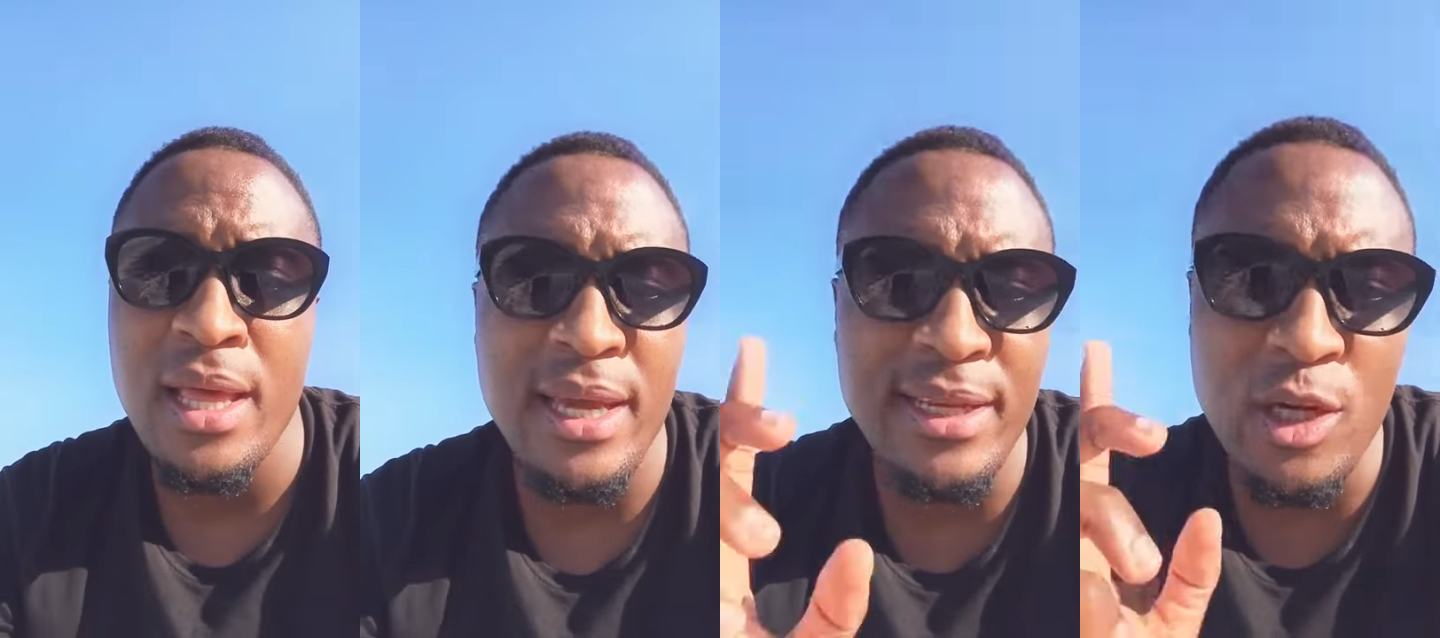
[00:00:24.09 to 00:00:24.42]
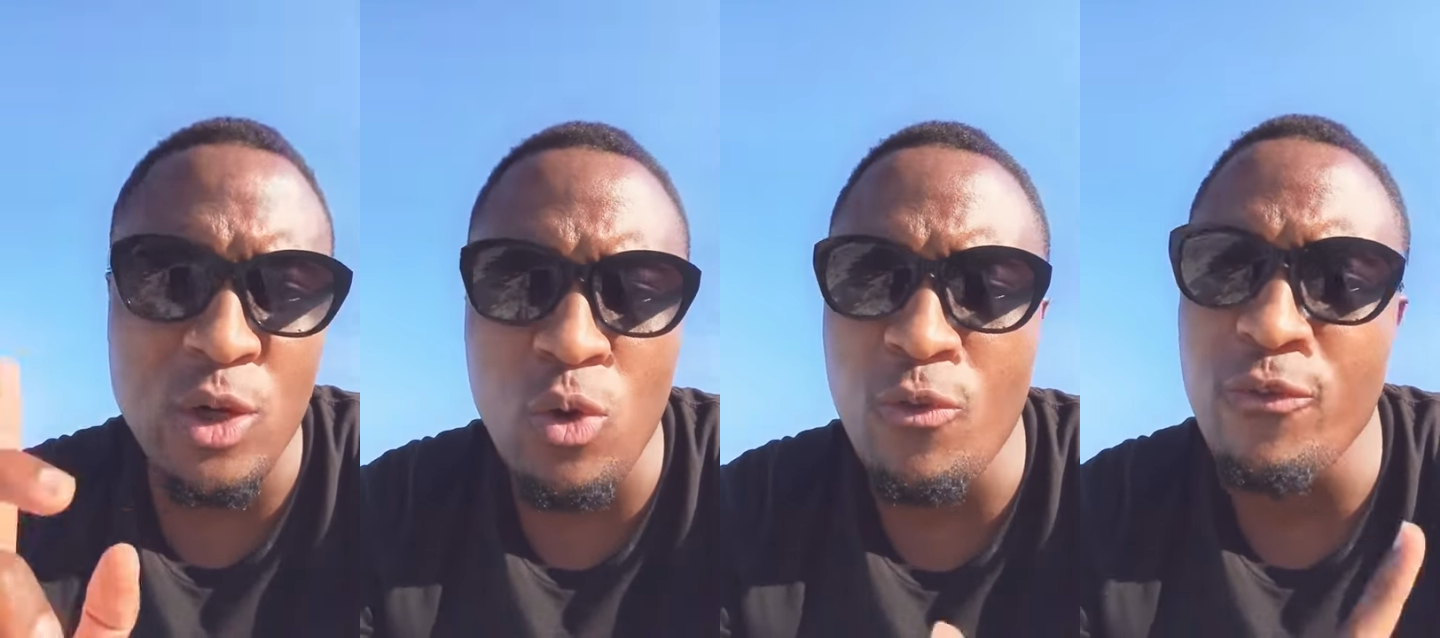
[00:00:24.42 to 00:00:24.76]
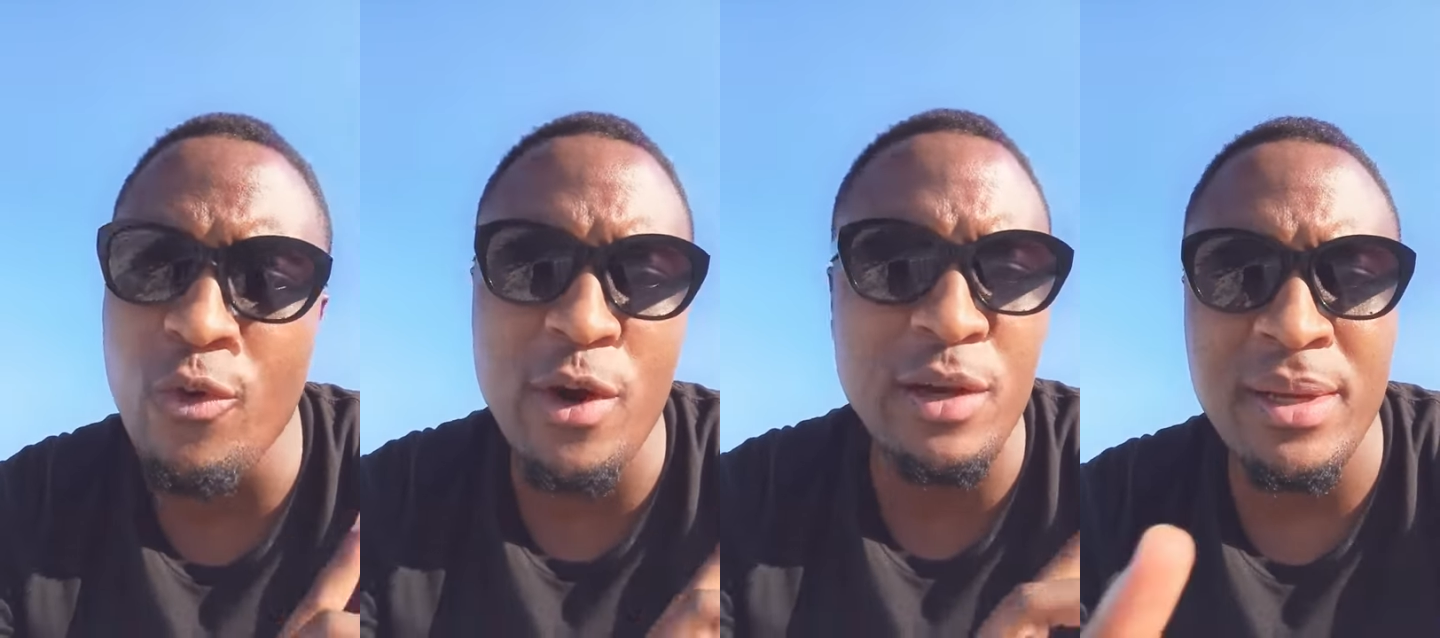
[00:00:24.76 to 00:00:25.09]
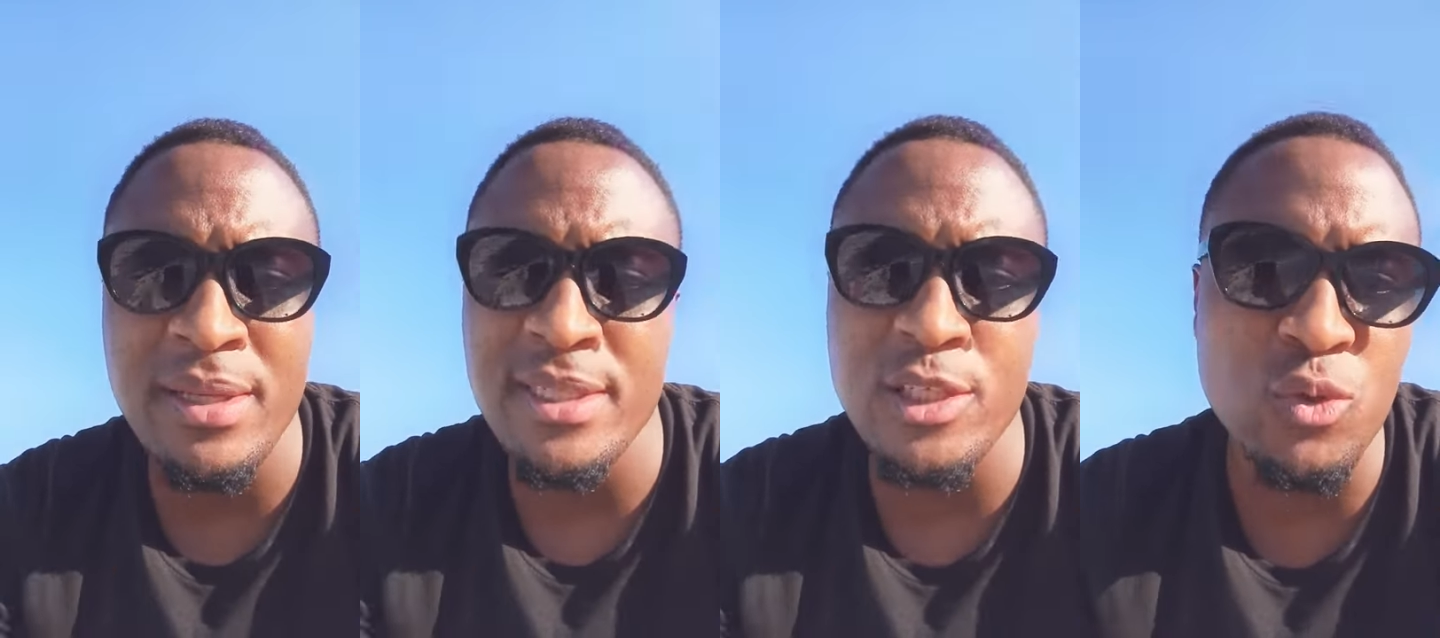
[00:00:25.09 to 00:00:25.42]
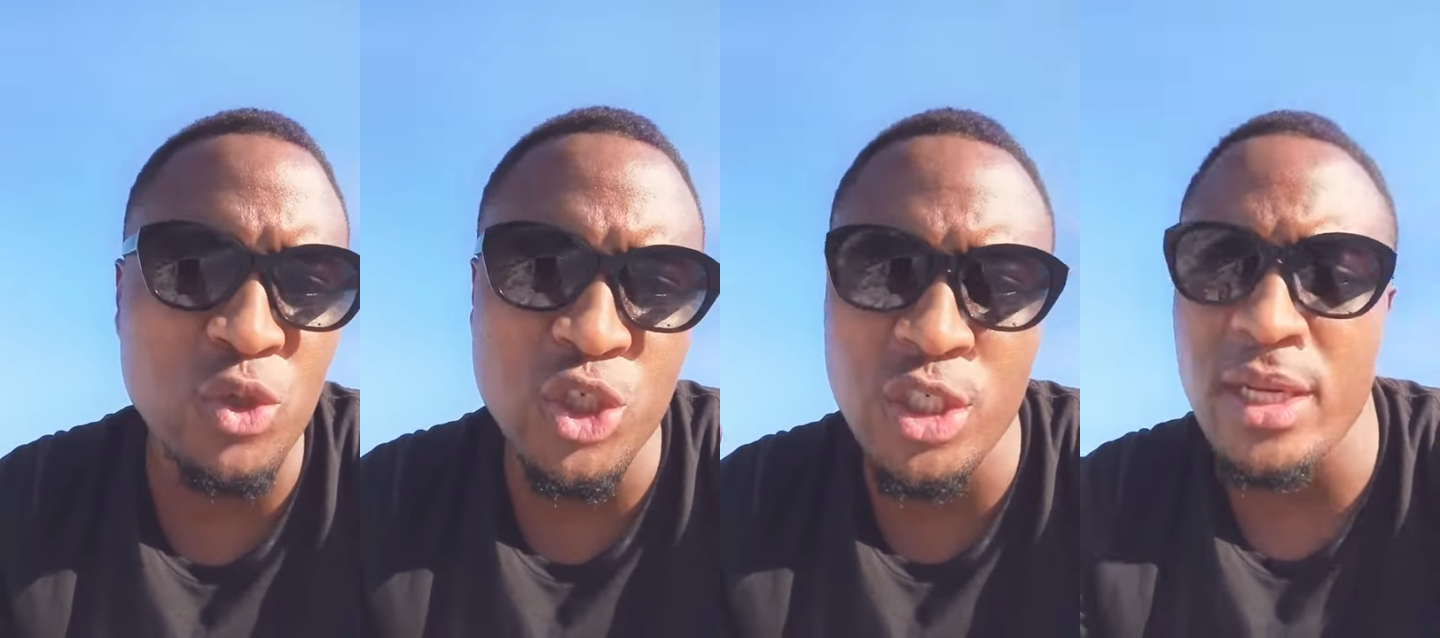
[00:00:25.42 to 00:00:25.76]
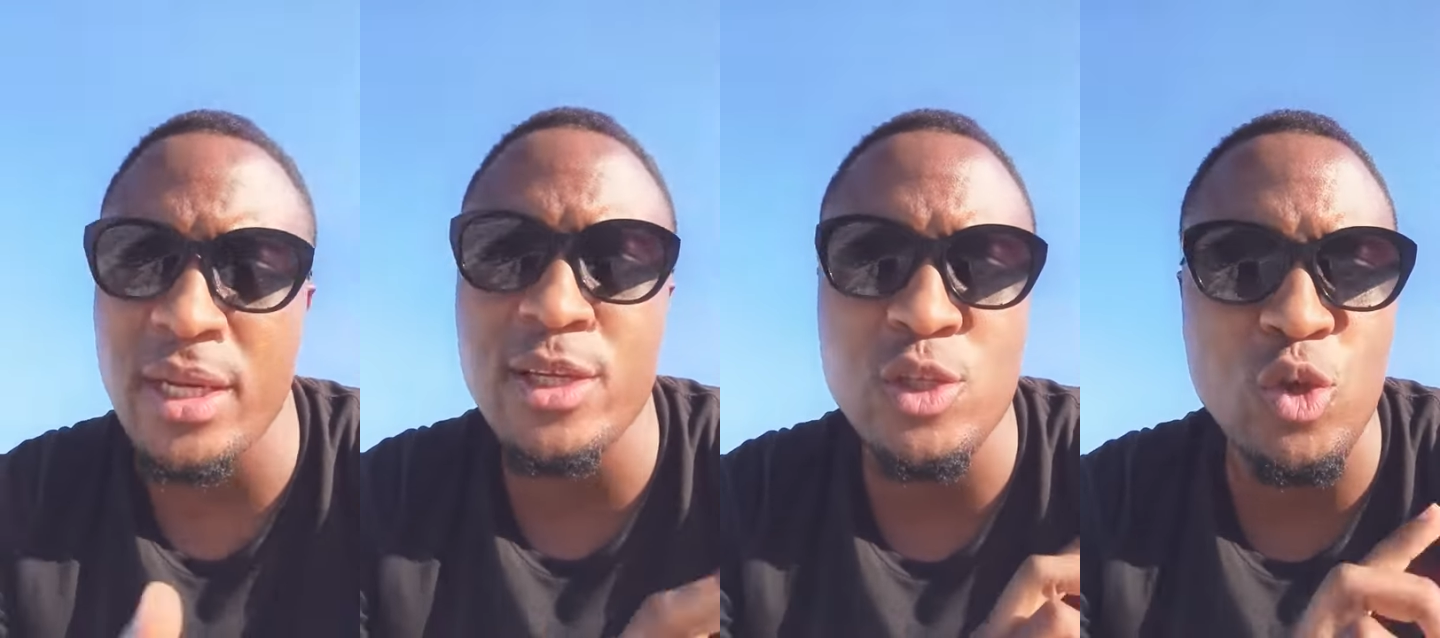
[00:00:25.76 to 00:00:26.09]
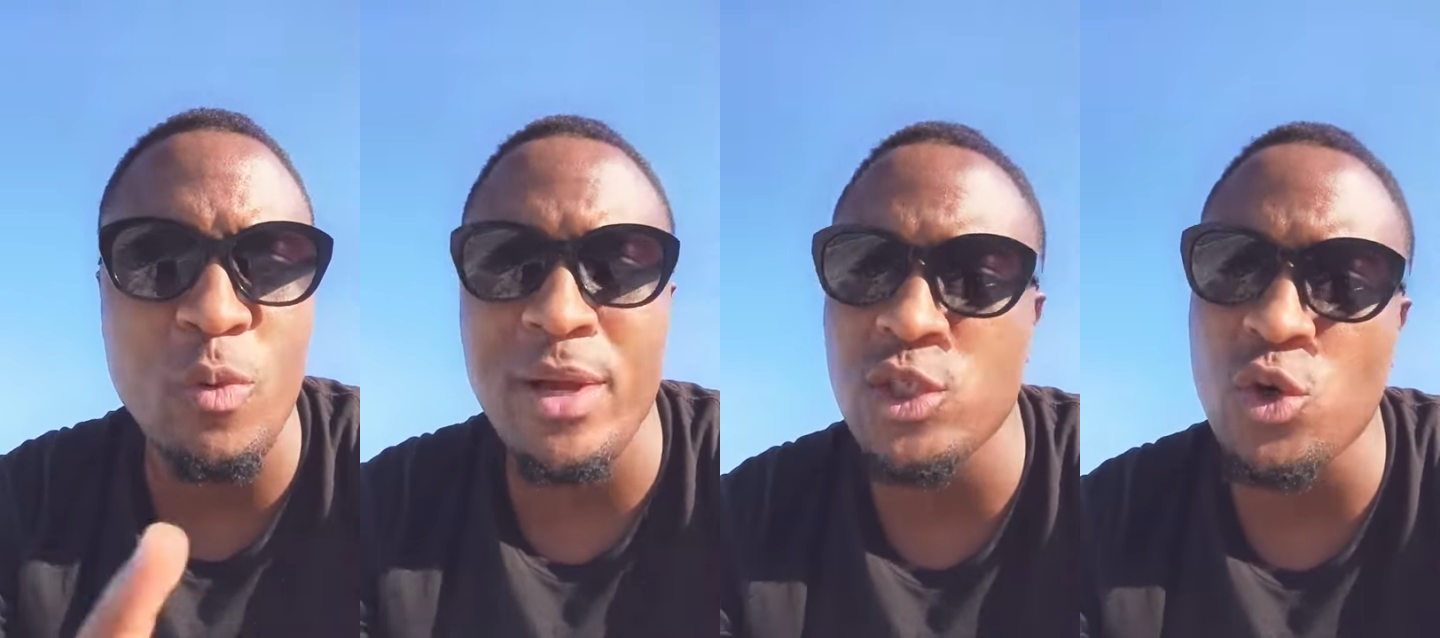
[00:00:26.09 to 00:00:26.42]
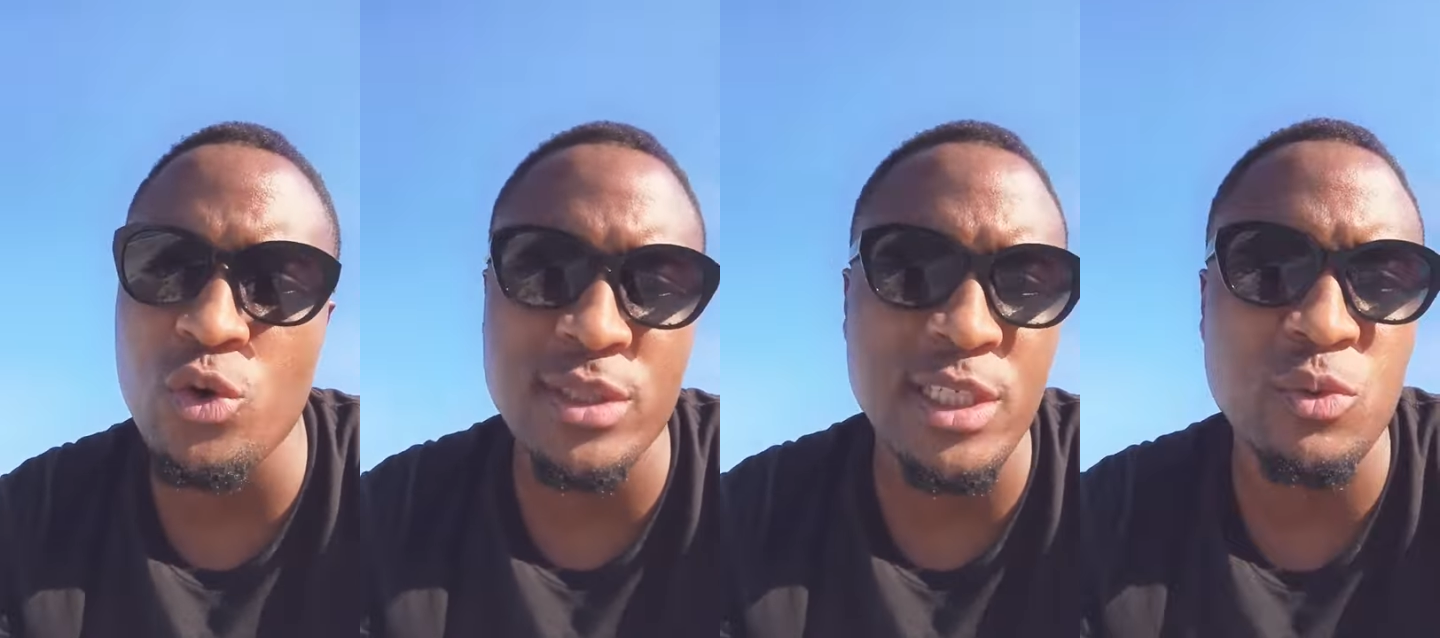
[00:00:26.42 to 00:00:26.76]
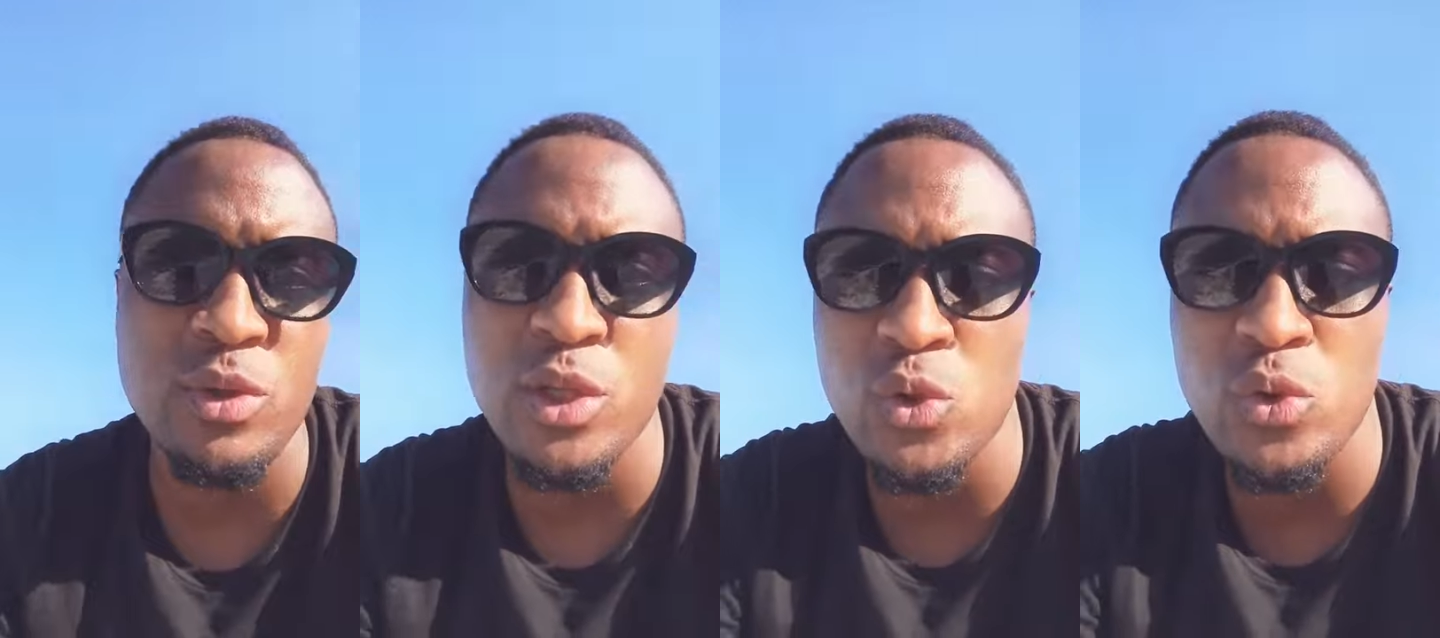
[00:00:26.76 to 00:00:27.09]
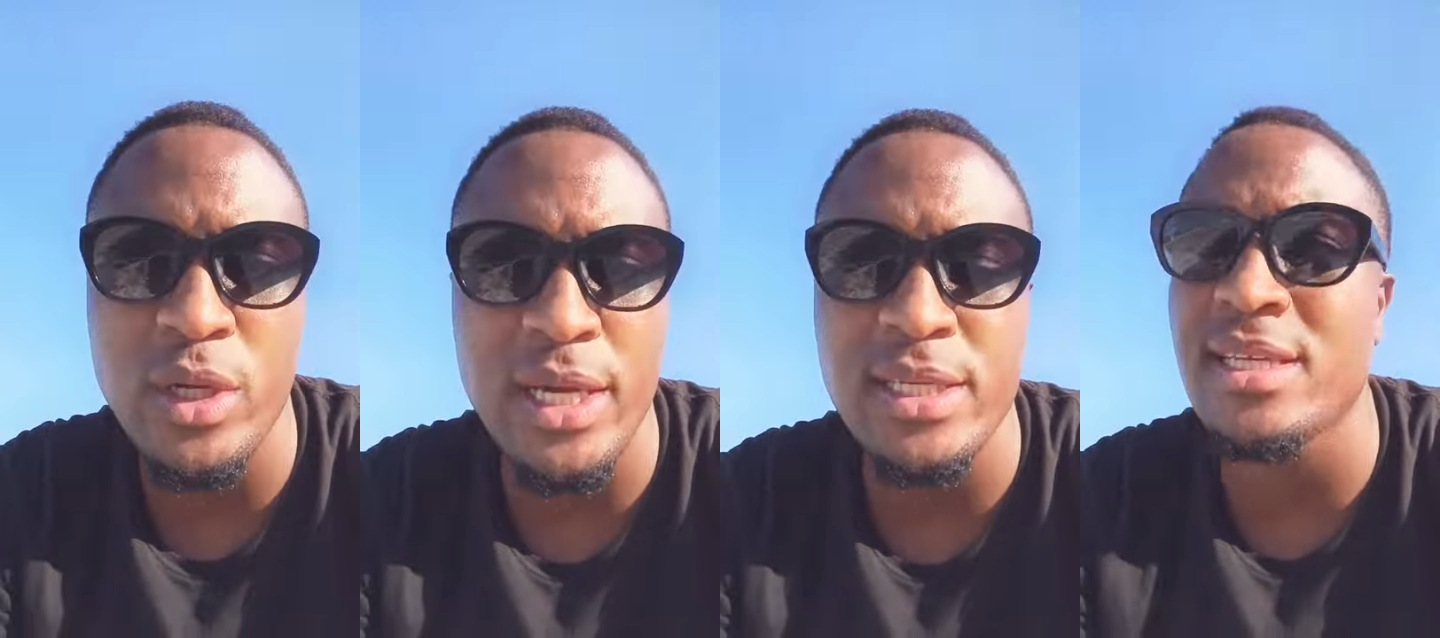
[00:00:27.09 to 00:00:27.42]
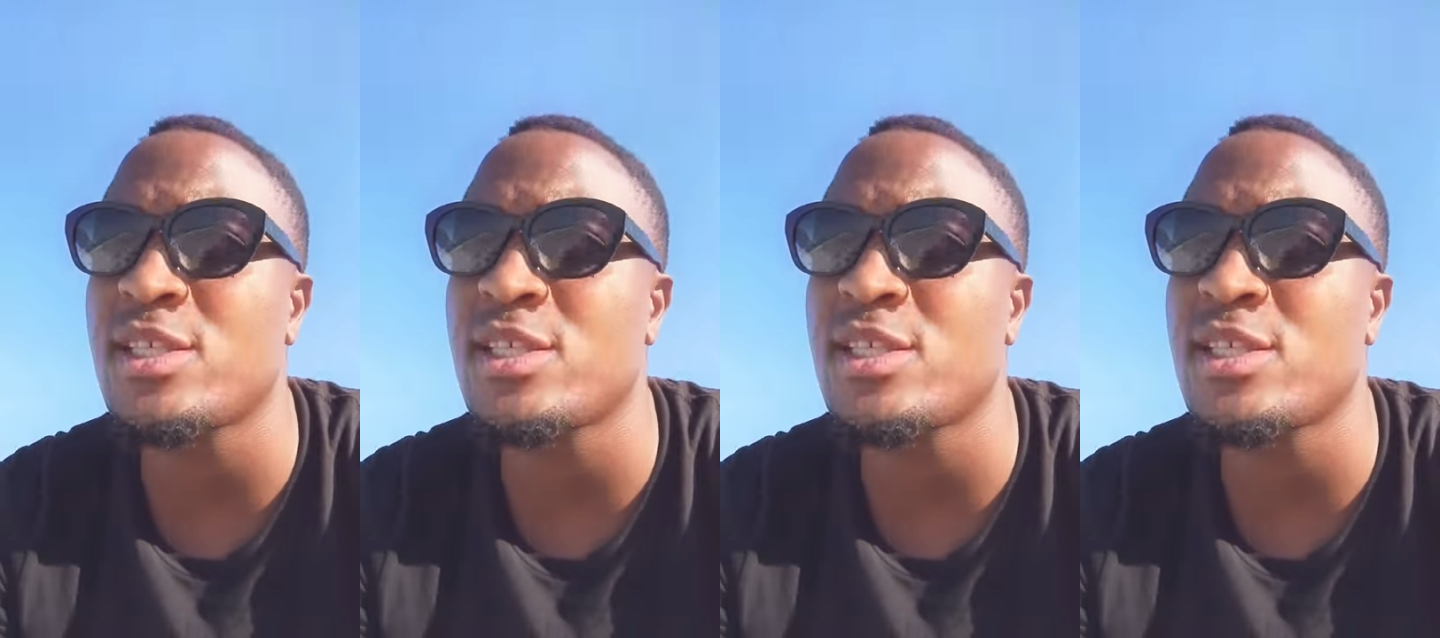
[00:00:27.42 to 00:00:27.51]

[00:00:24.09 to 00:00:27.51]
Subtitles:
And I look forward, manze, to sharing so much content with you guys.